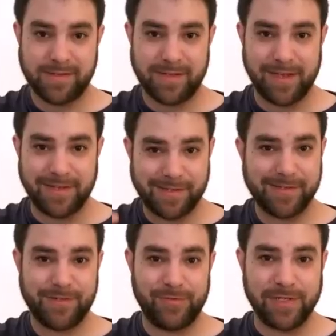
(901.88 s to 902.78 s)
this case
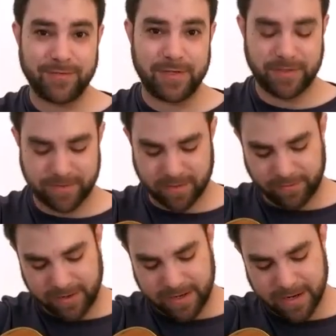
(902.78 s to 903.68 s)
strings one, two, and
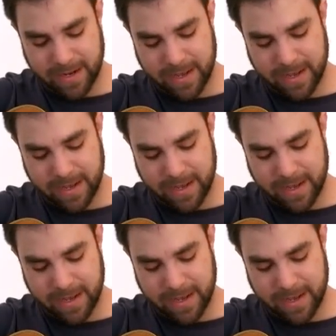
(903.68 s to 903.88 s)
three,